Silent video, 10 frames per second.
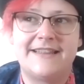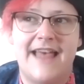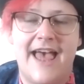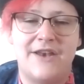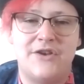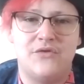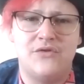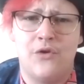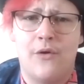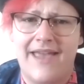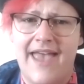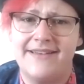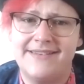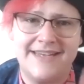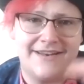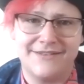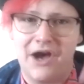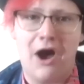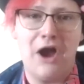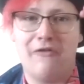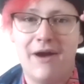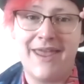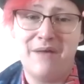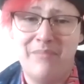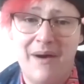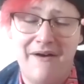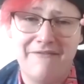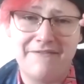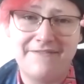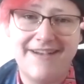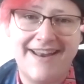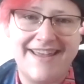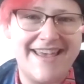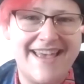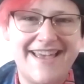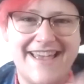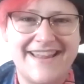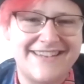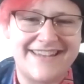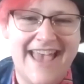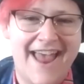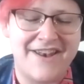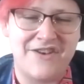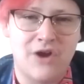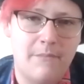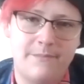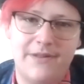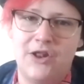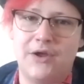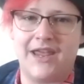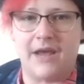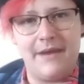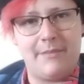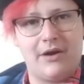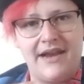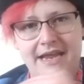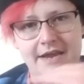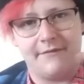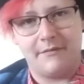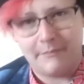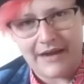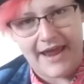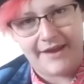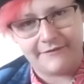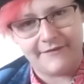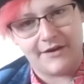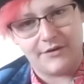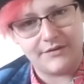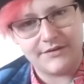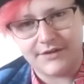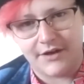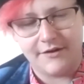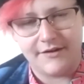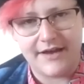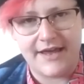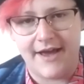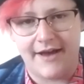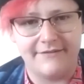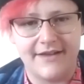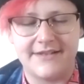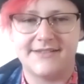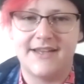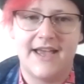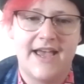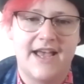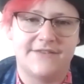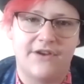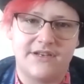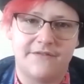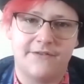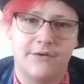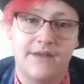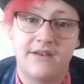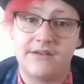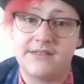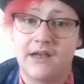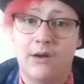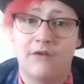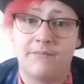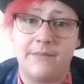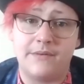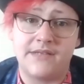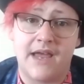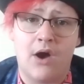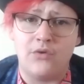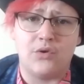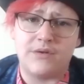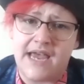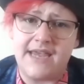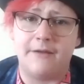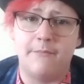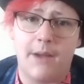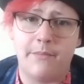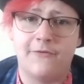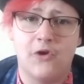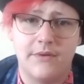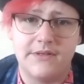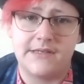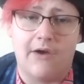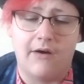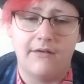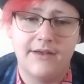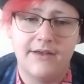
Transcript: then you're again seen as the hierarchy above, and it's again not looking at people on an even playing field. So yeah, it's very difficult. And then you see a lot of people saying, oh, you're taking my performance slot,